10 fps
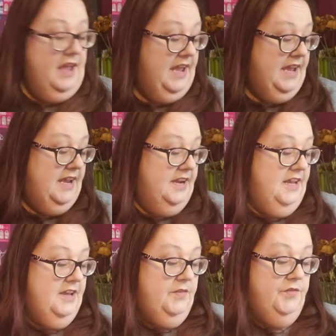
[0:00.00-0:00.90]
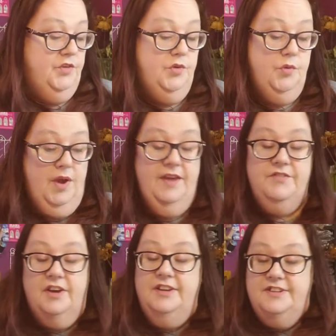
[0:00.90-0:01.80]
And if you have
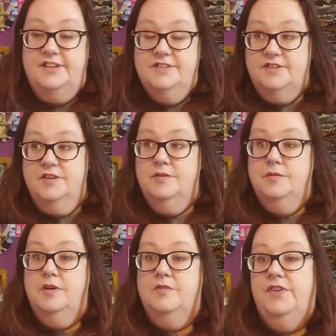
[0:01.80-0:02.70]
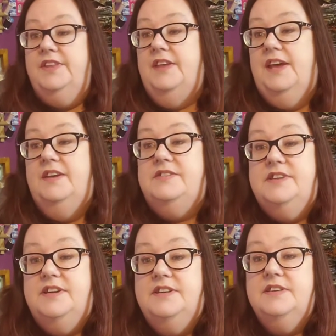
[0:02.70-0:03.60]
not done so, go find the
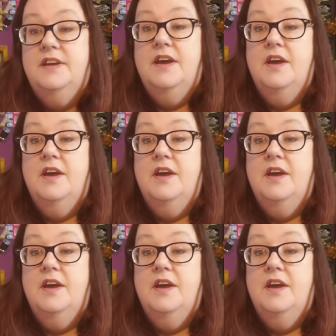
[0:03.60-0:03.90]
hashtag